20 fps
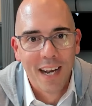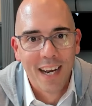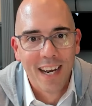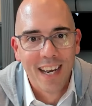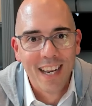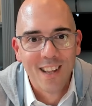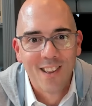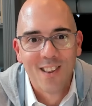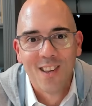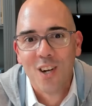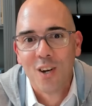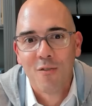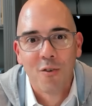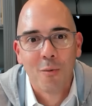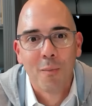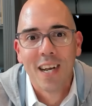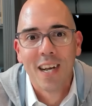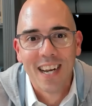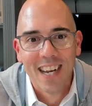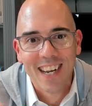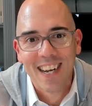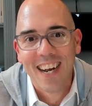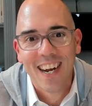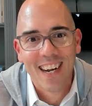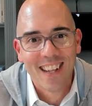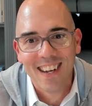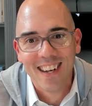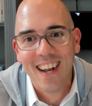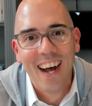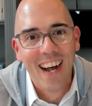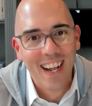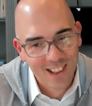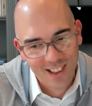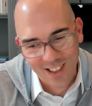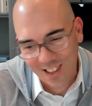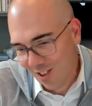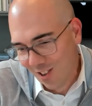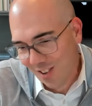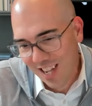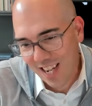it easier for me to connect the dots.
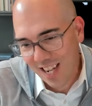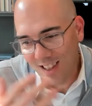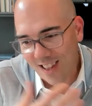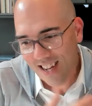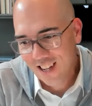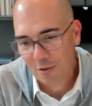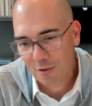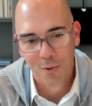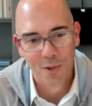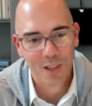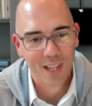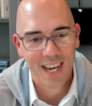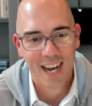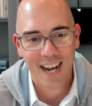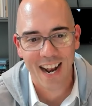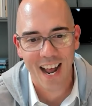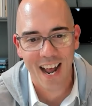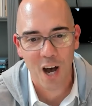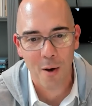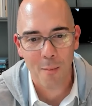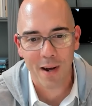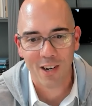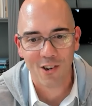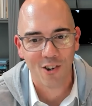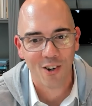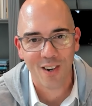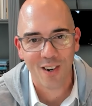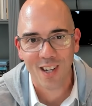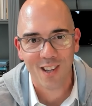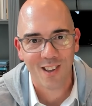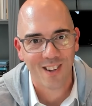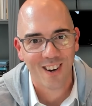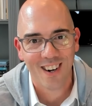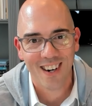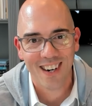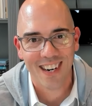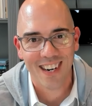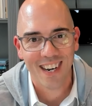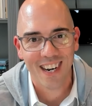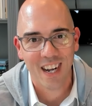And so that's really kind of how my journey
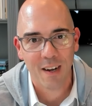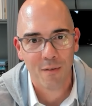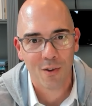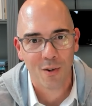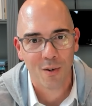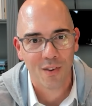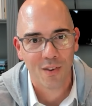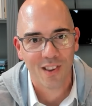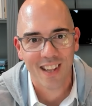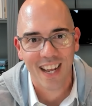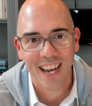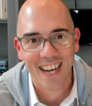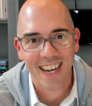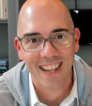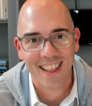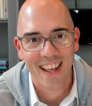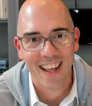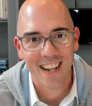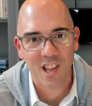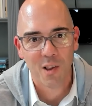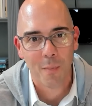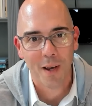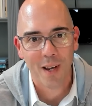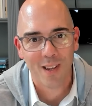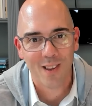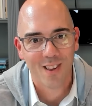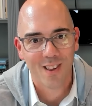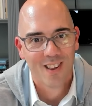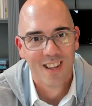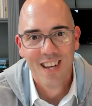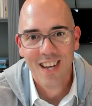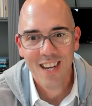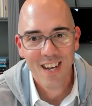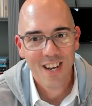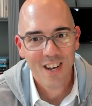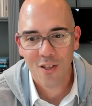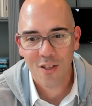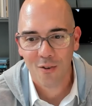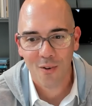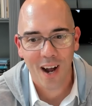started. And I've sort of stayed in that space
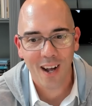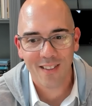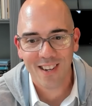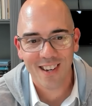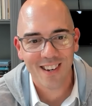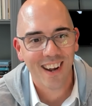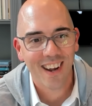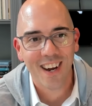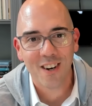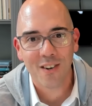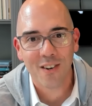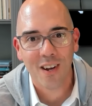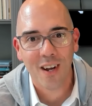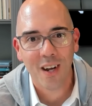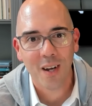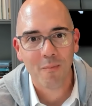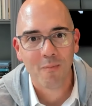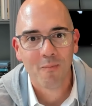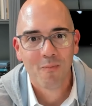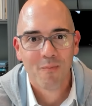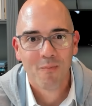throughout the entire time.